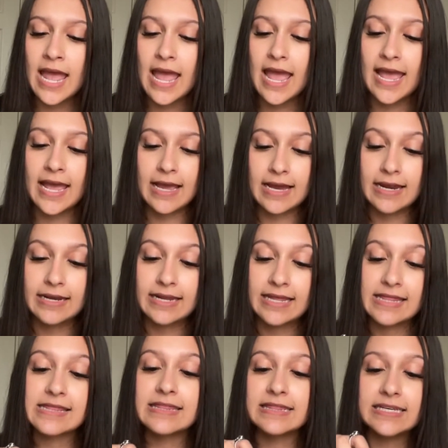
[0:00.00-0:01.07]
And
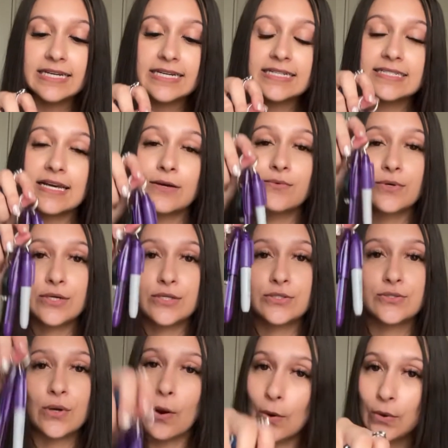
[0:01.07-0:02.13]
this I would
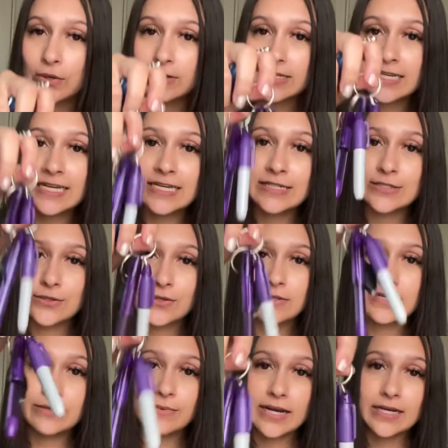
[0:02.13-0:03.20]
totally
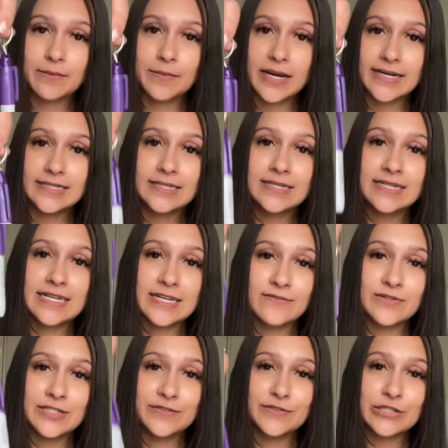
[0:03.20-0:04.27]
recommend even
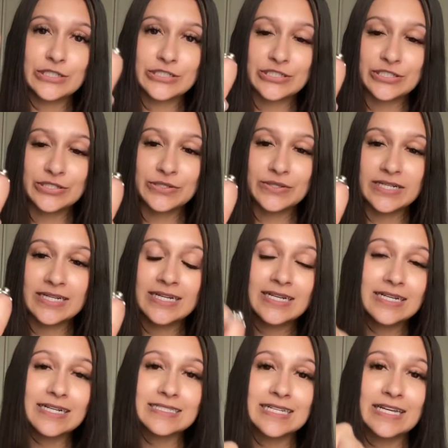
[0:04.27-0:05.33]
if you're a student,
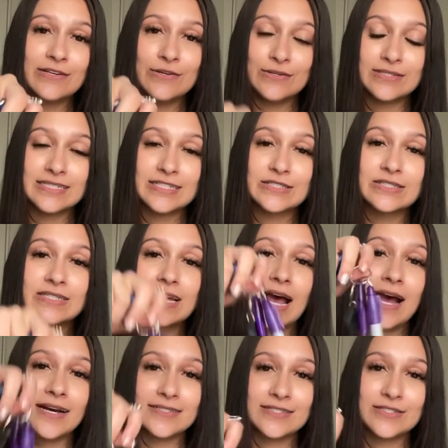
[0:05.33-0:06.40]
because I use this
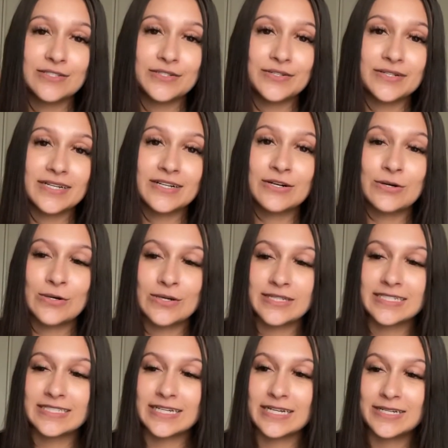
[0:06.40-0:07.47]
as a student all the
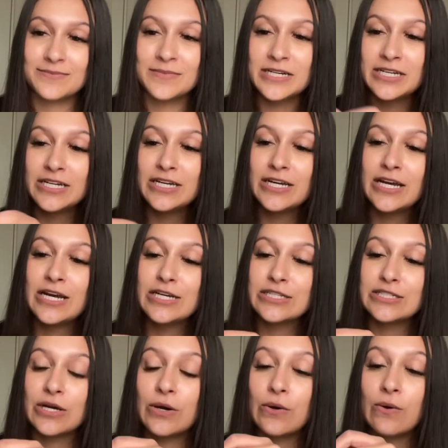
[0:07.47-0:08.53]
time.
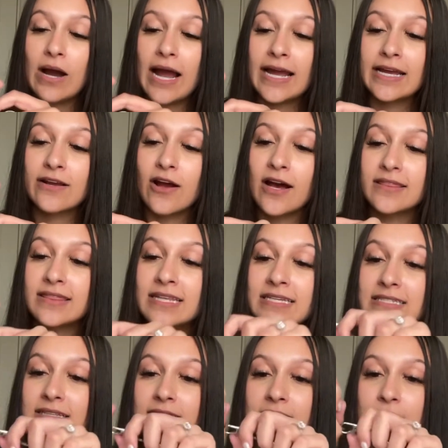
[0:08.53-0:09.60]
So I got this
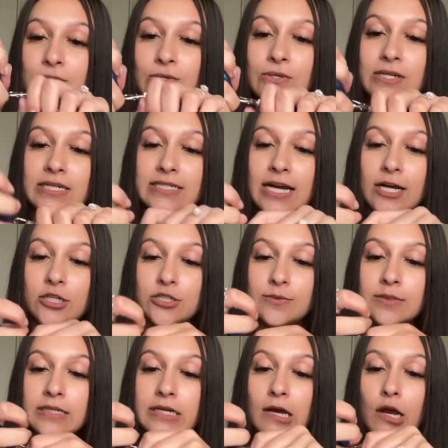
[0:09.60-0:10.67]
little
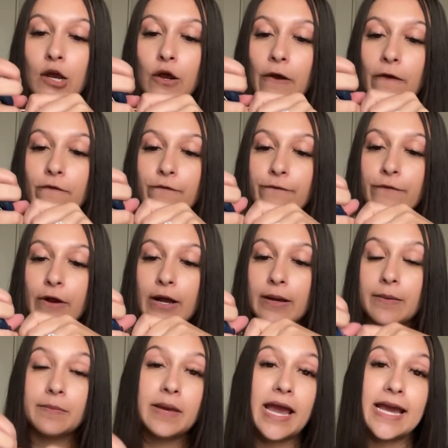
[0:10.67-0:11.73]
attachment
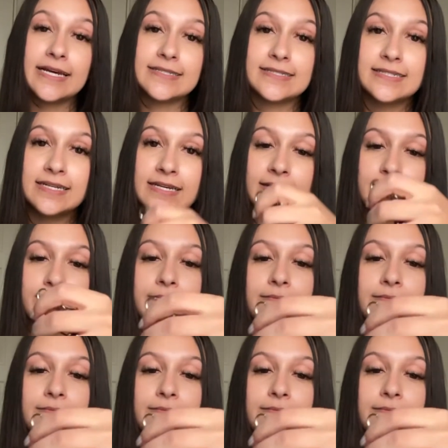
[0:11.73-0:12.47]
from Etsy,